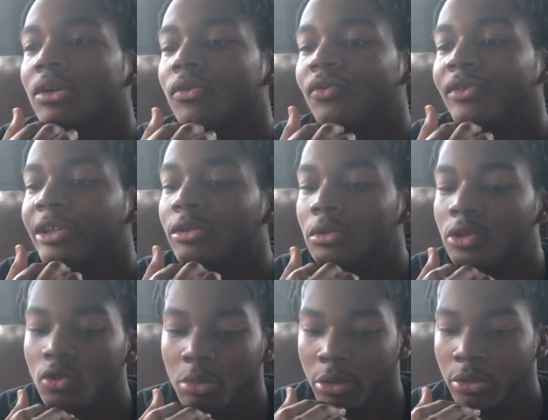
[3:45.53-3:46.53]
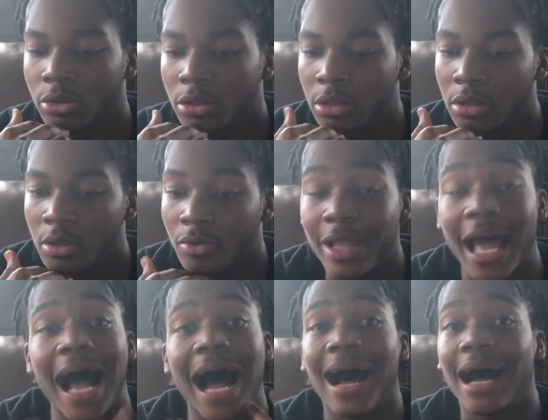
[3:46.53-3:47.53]
of YouTubers
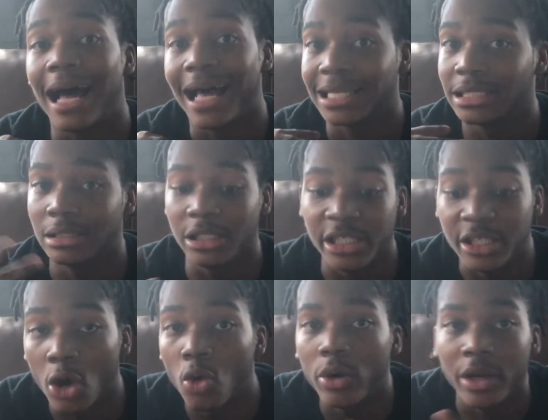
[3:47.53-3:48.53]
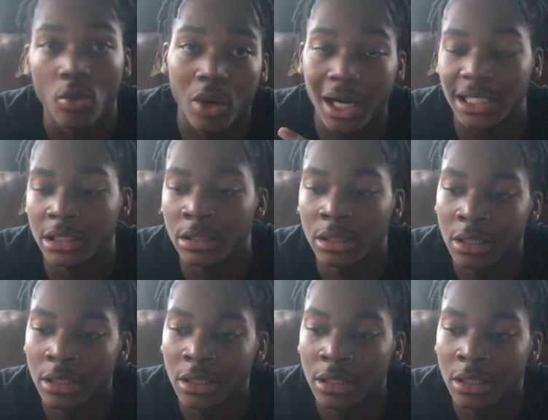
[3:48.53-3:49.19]
that I actually know and watch